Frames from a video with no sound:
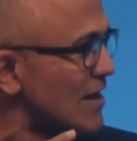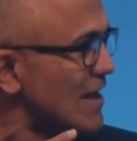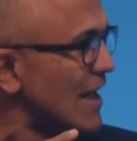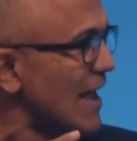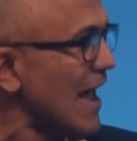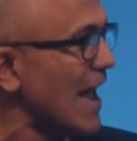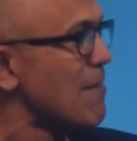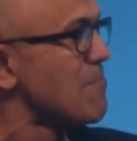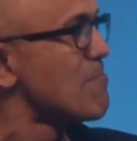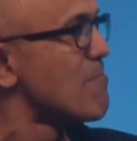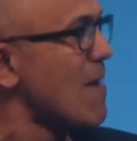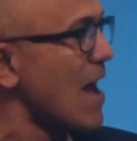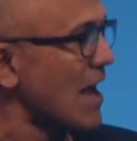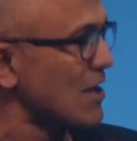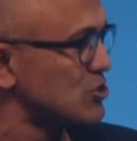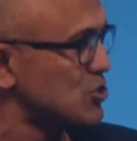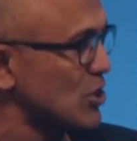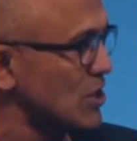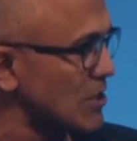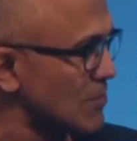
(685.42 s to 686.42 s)
at
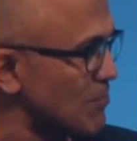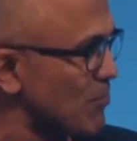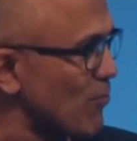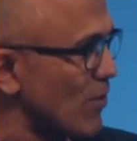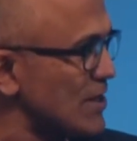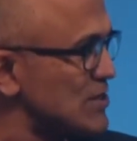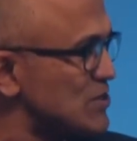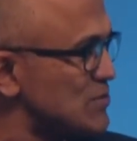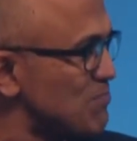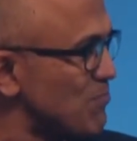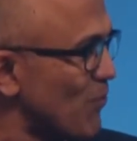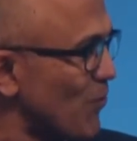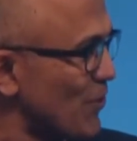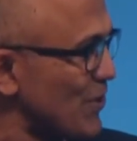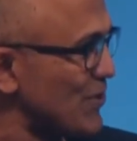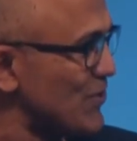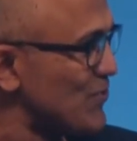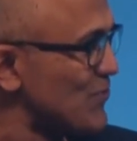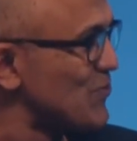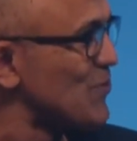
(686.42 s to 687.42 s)
magical price
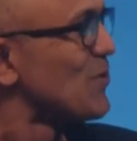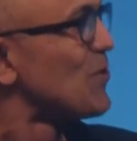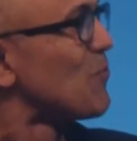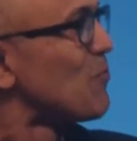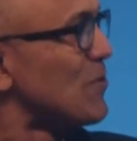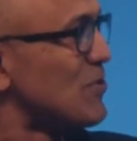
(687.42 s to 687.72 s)
points with